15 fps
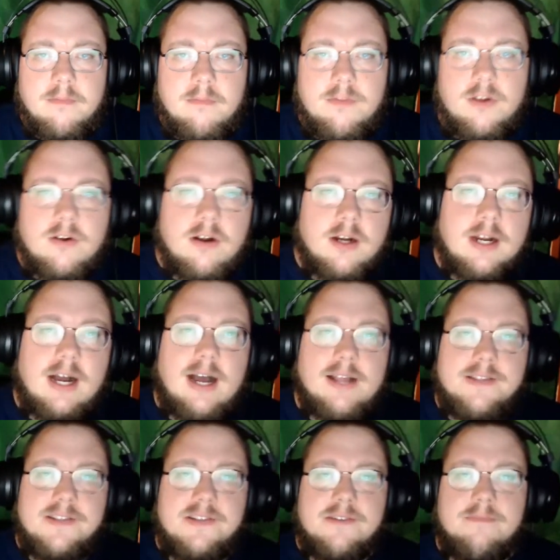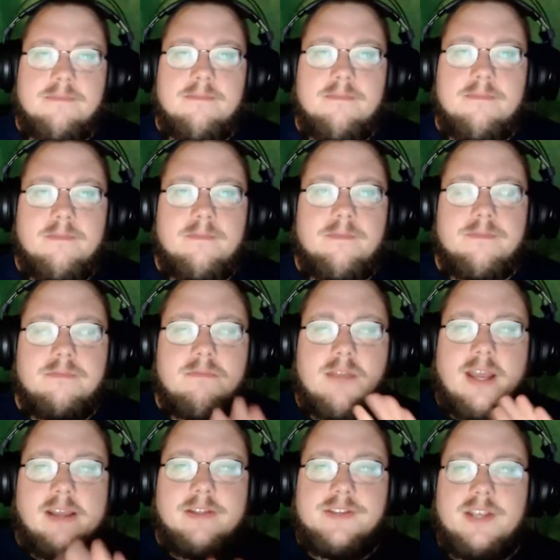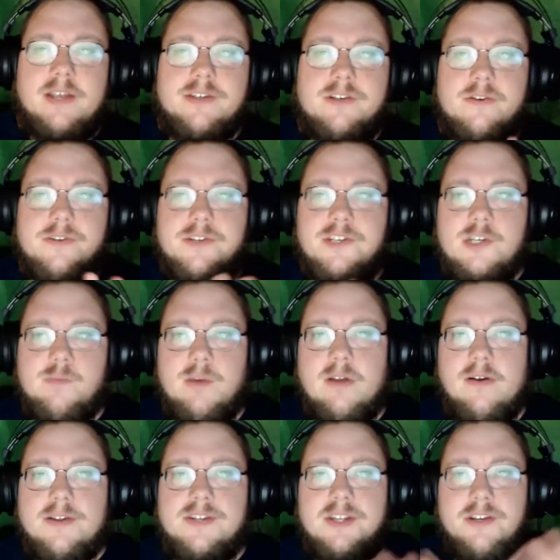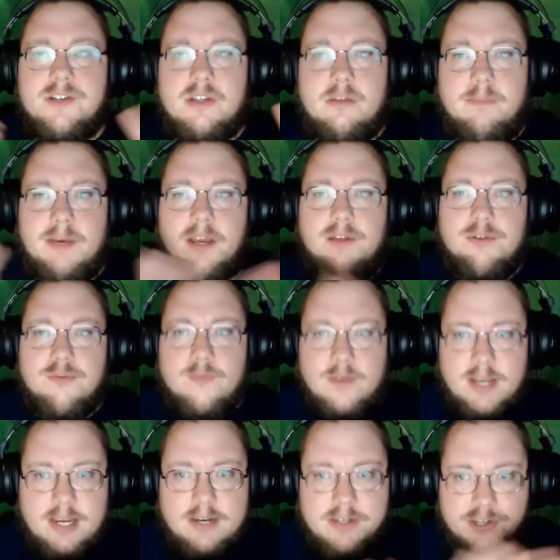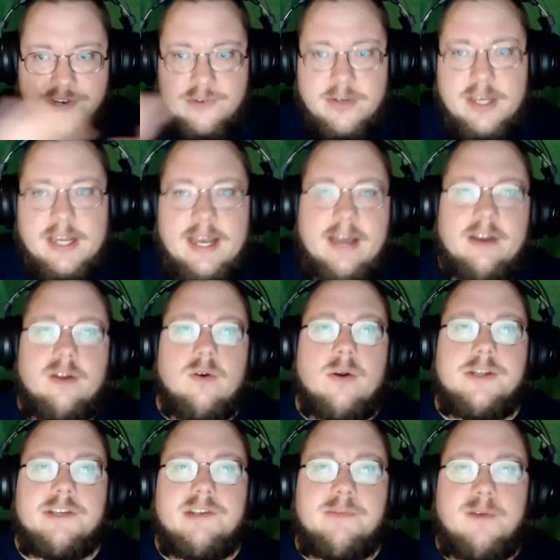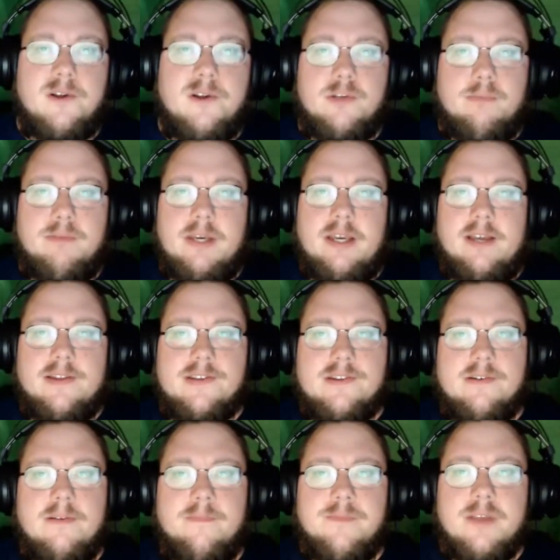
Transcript: There are gods, ancestors, and spirits. These are the big three discrete categories of spiritual beings.